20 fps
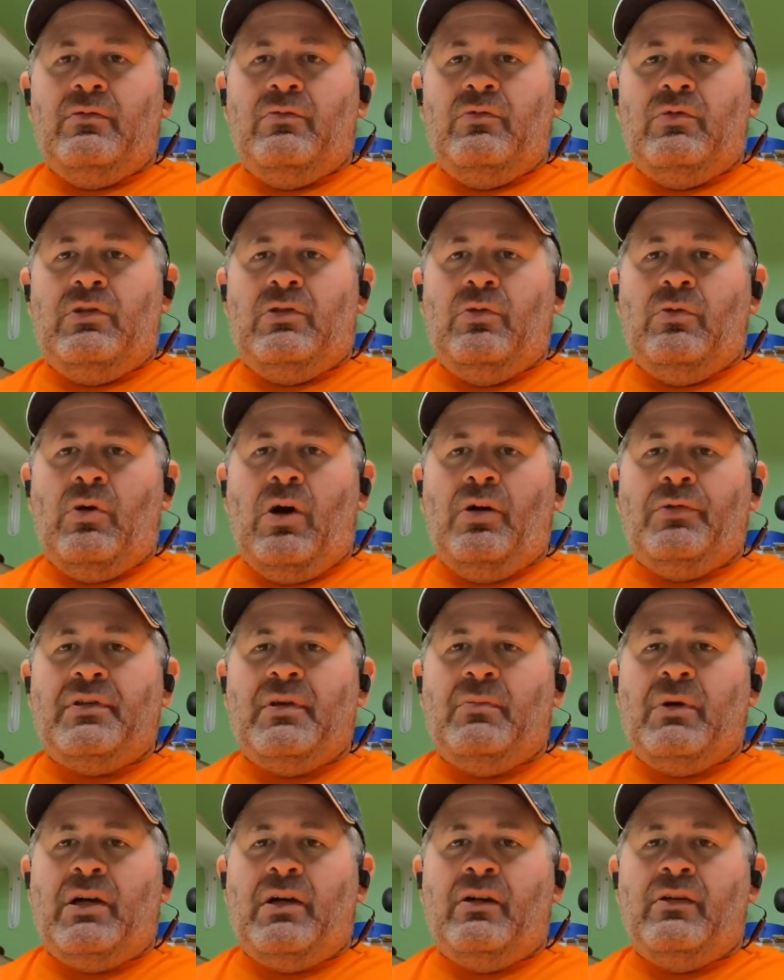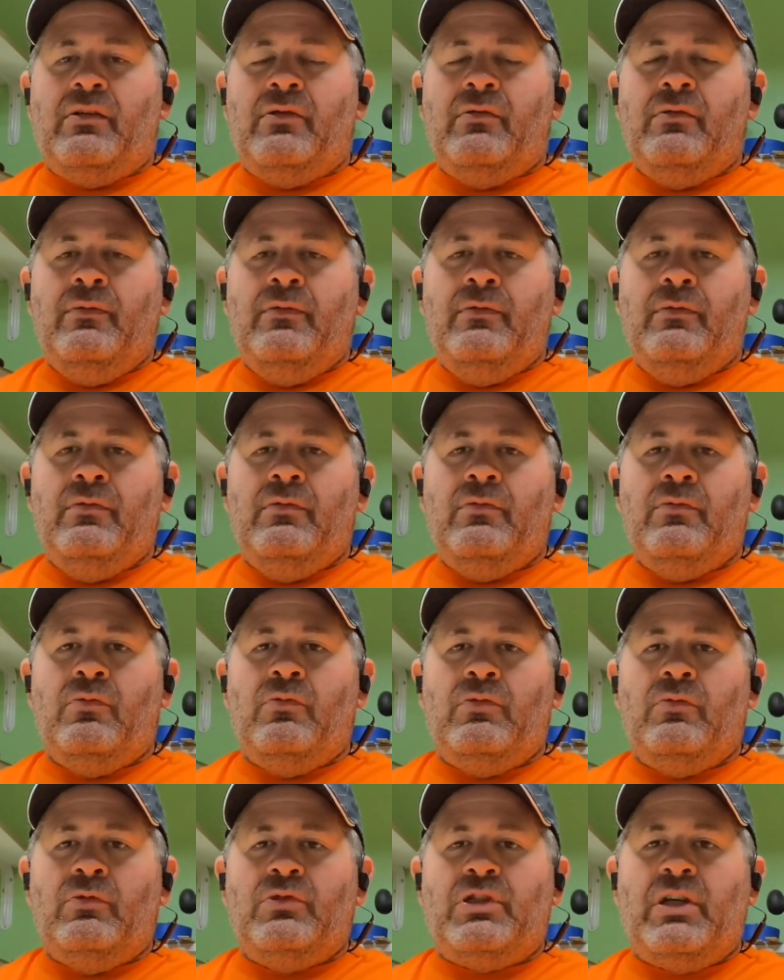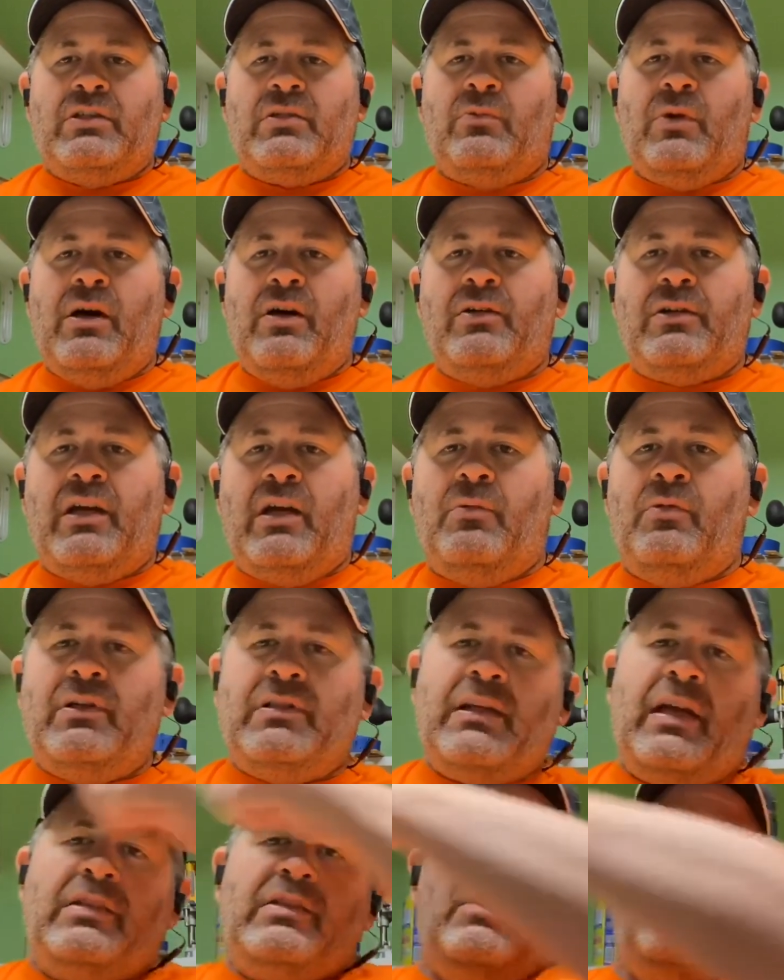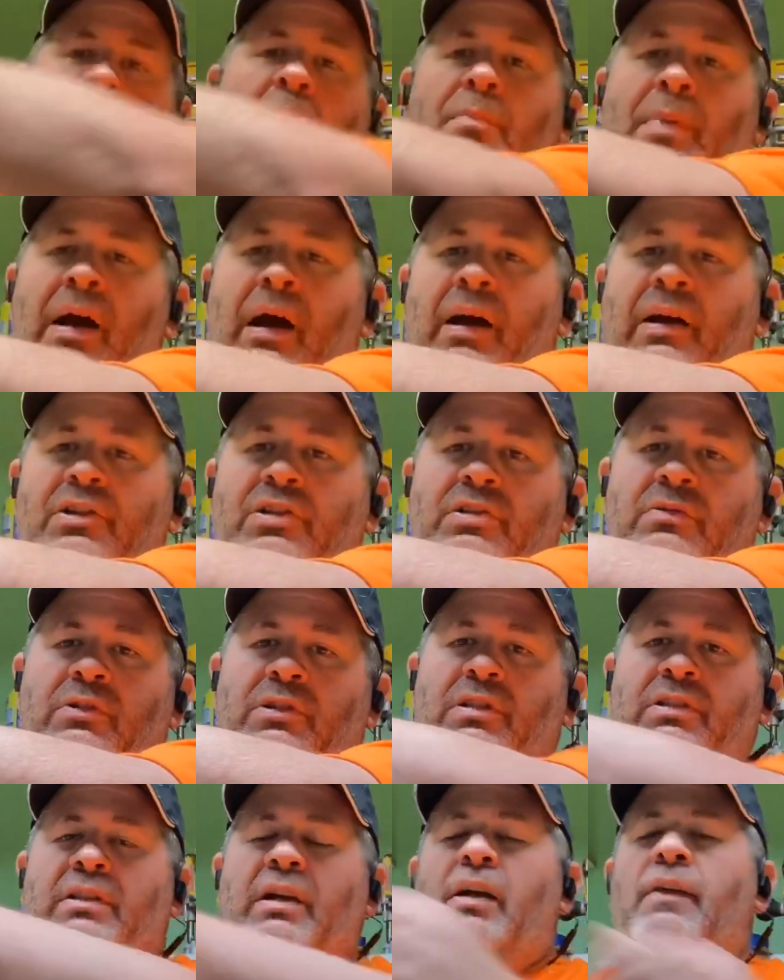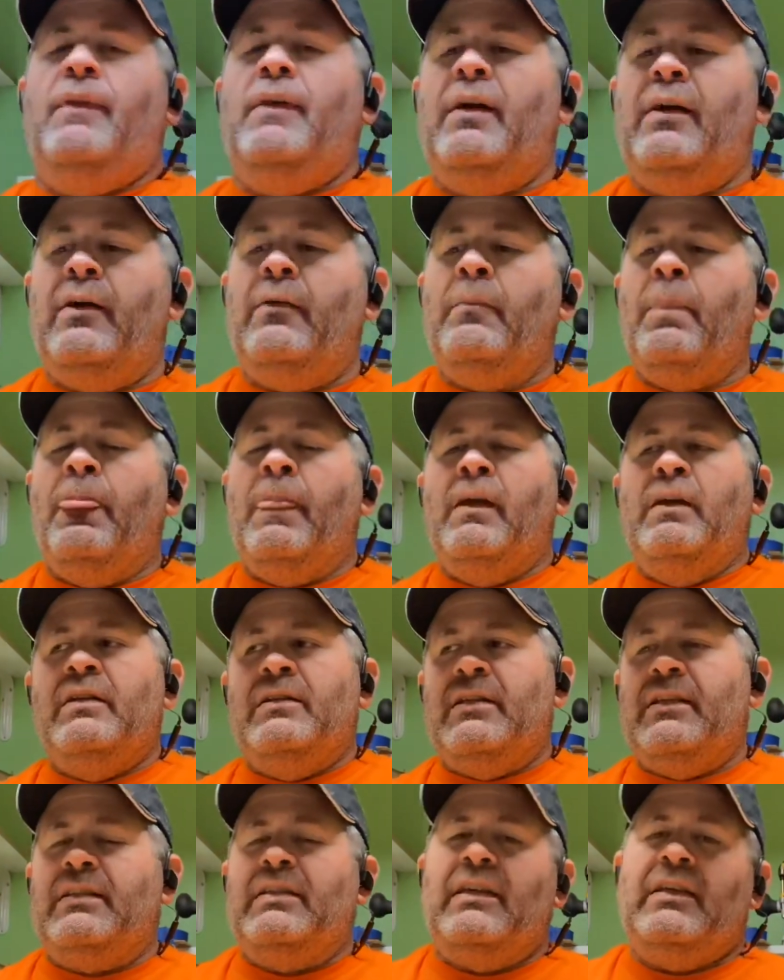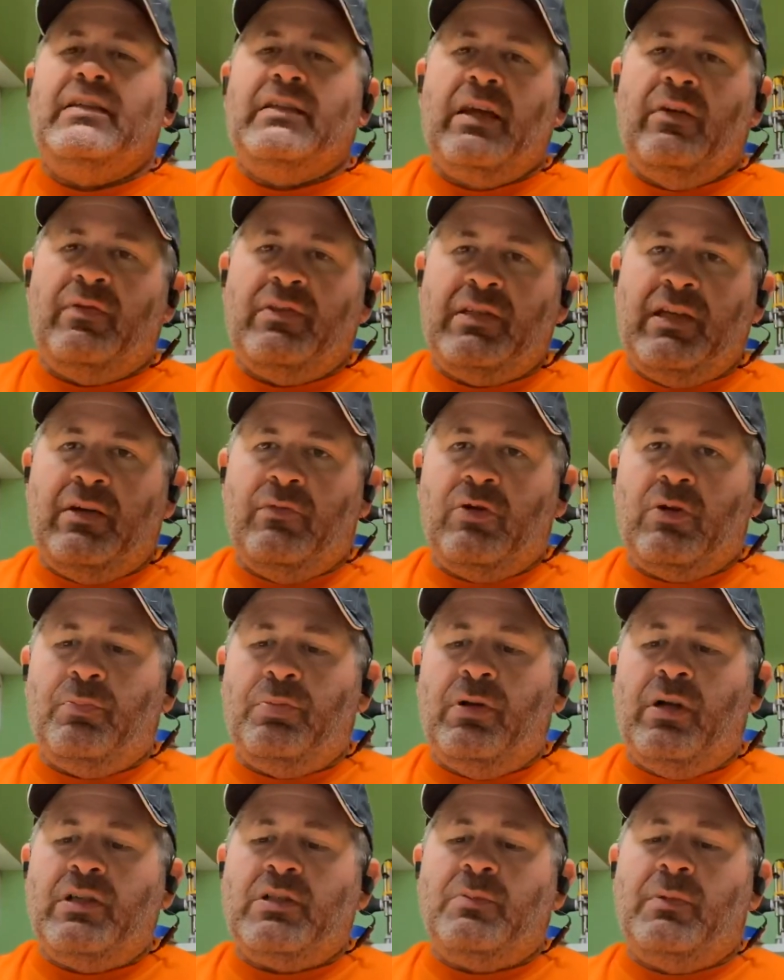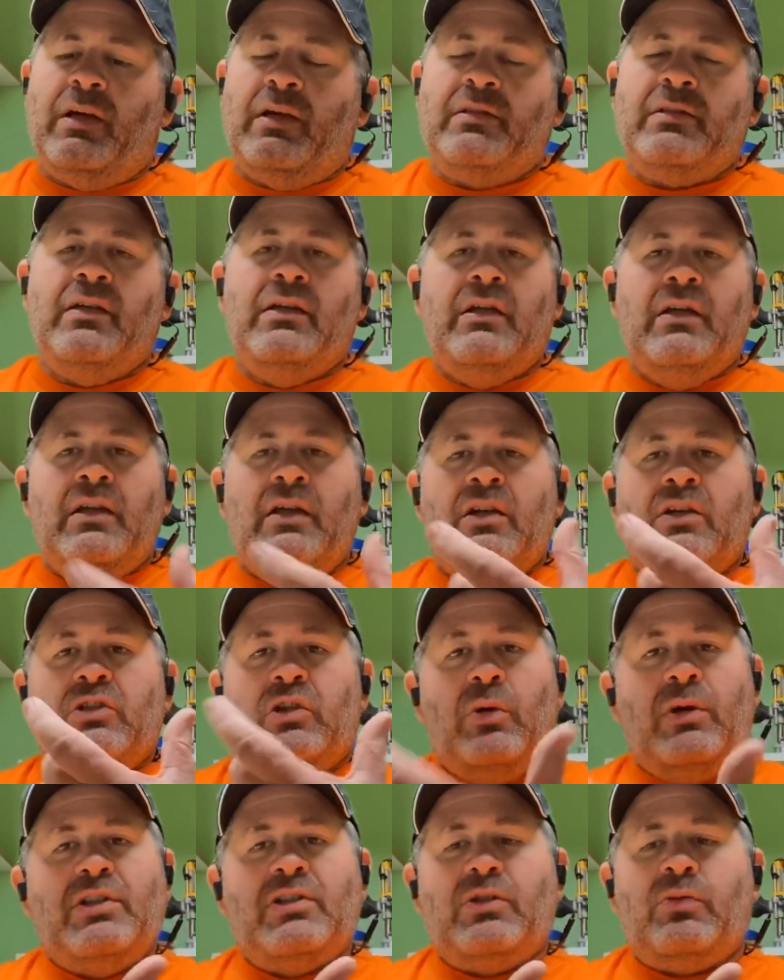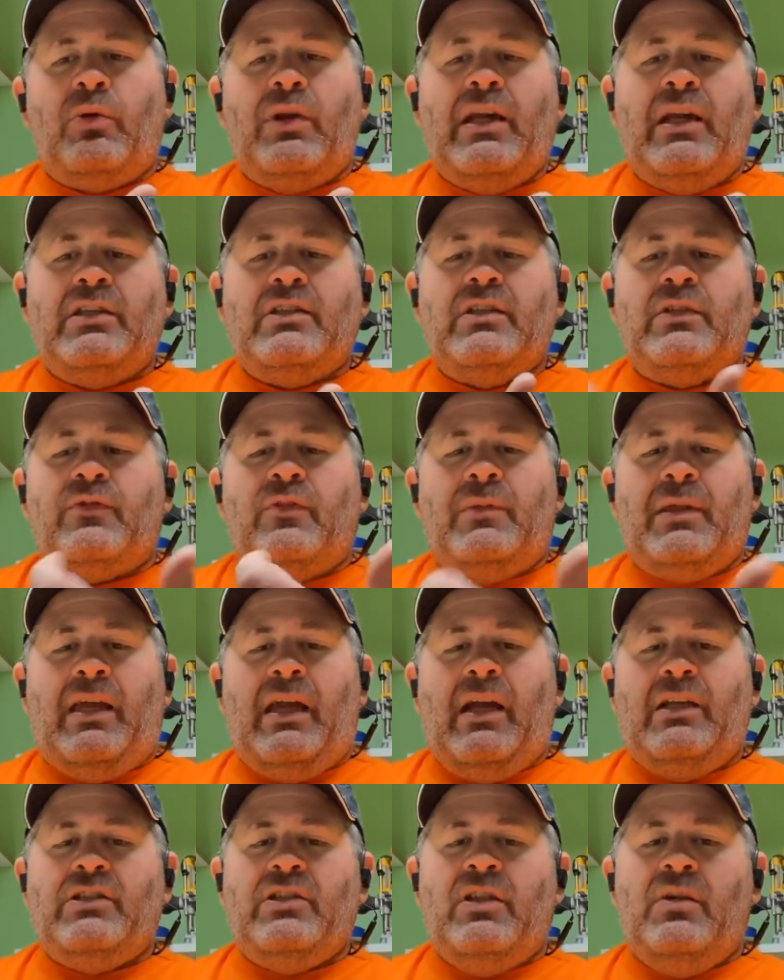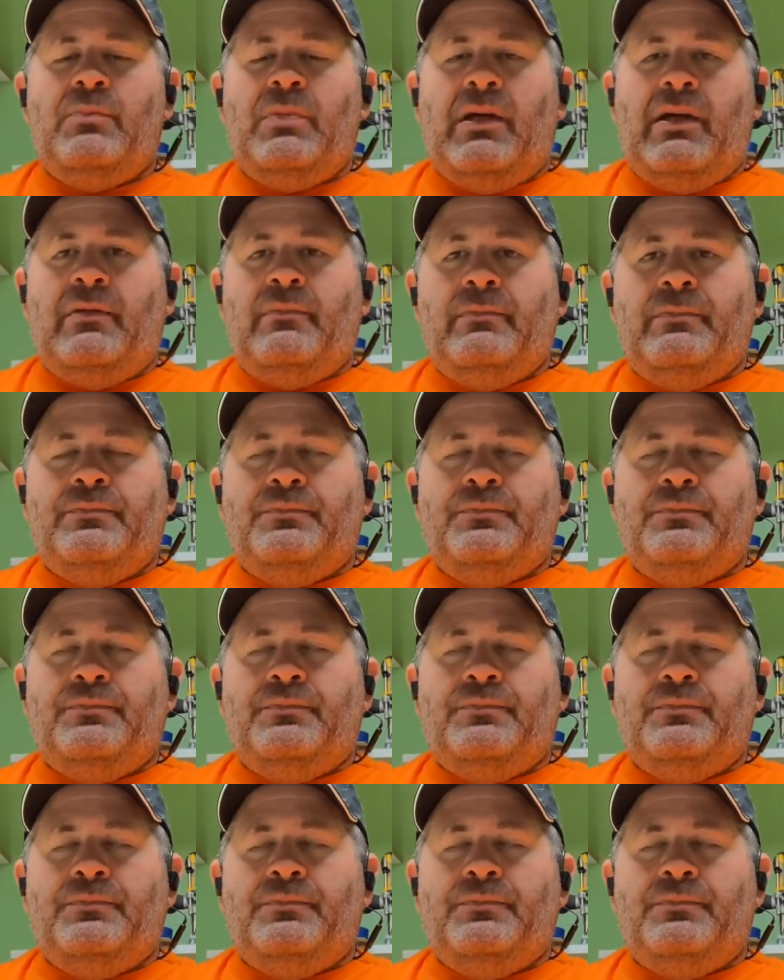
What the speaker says: DeWalt in my Justin router table, it's actually my Bosch, which is down there, 1617 with a plunge base. So it's 3 inches from the edge of the bit